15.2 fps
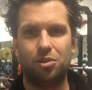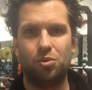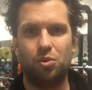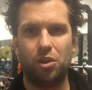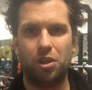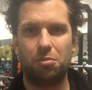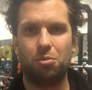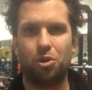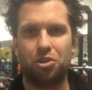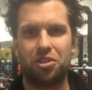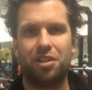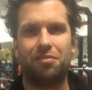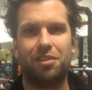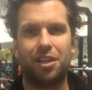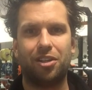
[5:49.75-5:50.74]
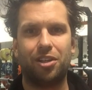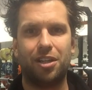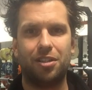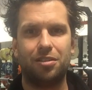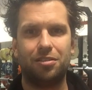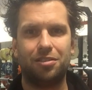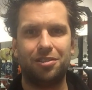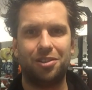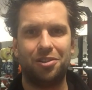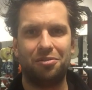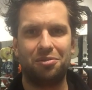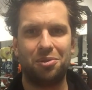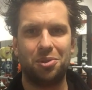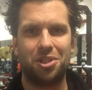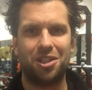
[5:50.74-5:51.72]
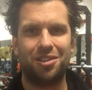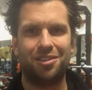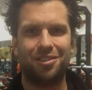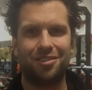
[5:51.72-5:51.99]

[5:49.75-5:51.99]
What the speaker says: doing more stuff like that in the future.